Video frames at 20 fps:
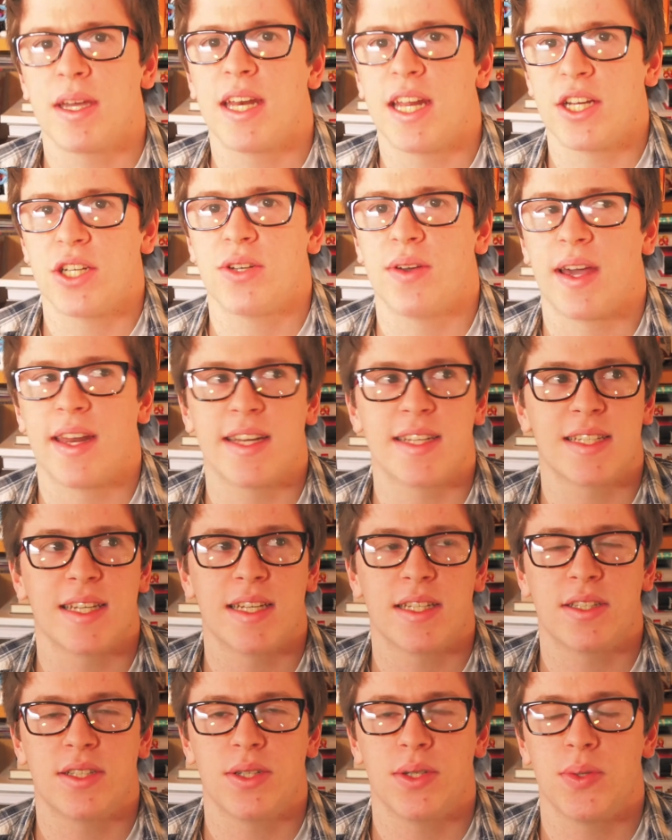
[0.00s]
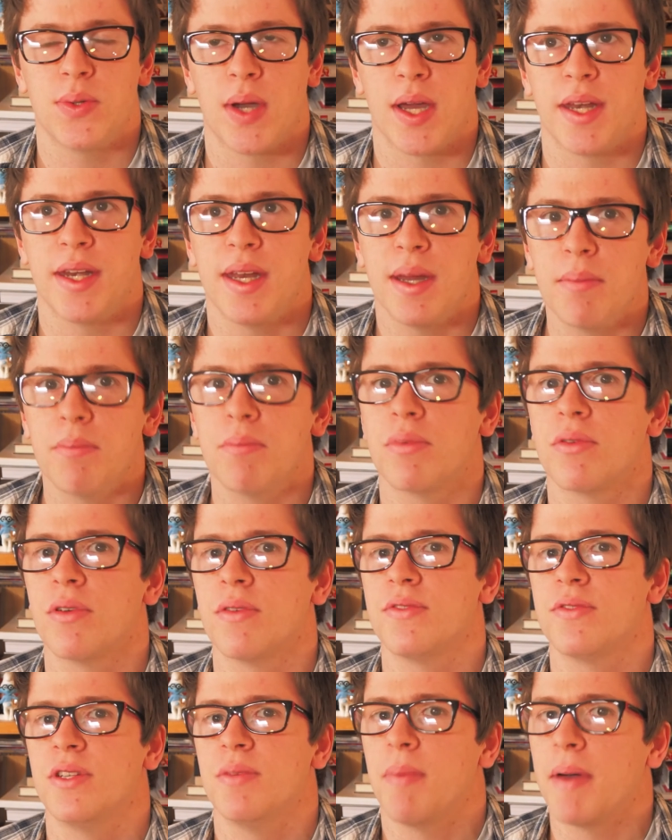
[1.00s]
an issue and has led to a number
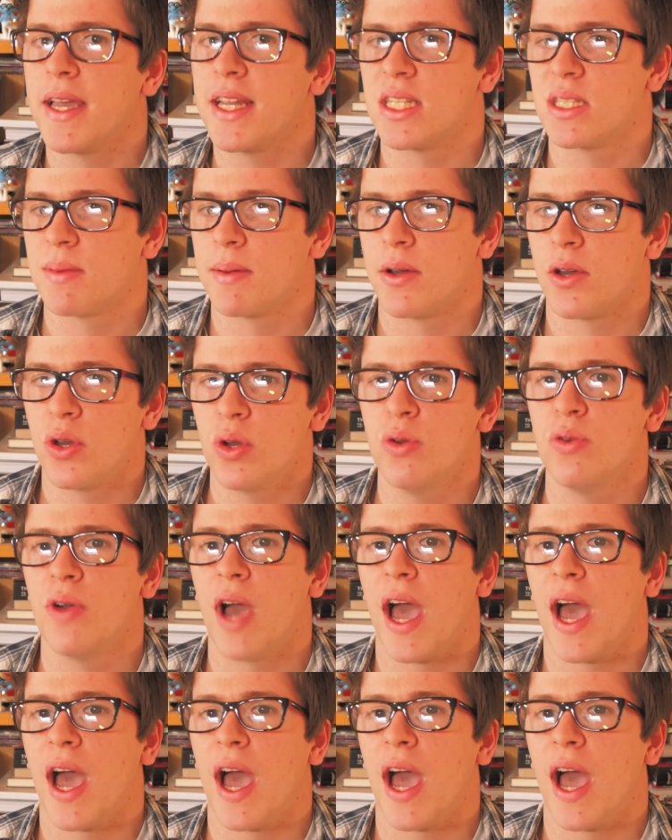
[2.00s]
of debates about who